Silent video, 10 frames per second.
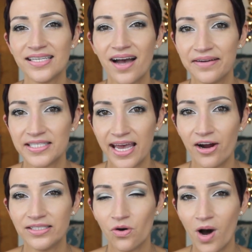or is it kind of
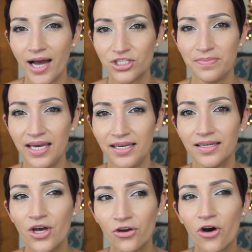scary to watch me
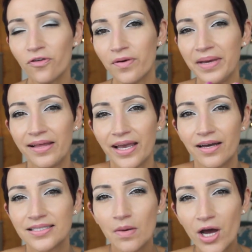go from being, like,
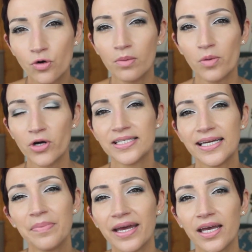a somewhat normal person
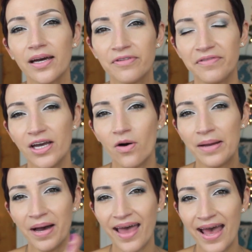at the beginning of a video,
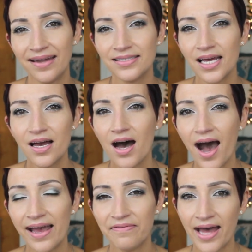and by the end,
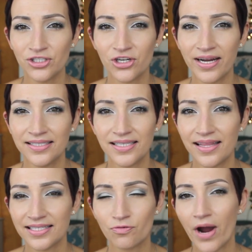I have entered into
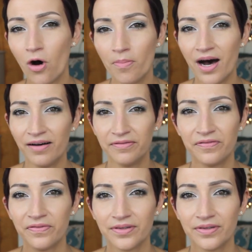this realm of